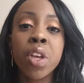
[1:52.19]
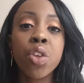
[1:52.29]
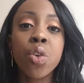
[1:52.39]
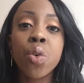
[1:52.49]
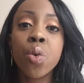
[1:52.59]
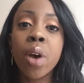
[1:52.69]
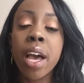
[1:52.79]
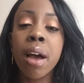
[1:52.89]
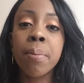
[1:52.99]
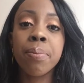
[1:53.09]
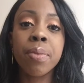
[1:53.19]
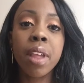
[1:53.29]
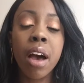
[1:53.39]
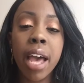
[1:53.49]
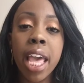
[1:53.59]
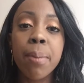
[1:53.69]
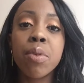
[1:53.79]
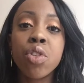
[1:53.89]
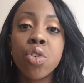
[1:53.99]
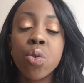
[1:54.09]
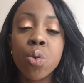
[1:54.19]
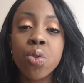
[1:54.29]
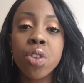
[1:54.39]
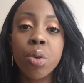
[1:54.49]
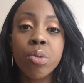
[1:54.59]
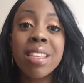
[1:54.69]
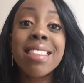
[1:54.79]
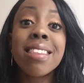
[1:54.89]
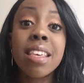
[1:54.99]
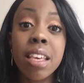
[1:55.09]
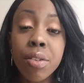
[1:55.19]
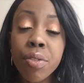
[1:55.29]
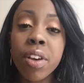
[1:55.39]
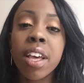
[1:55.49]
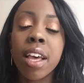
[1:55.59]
You are able to also receive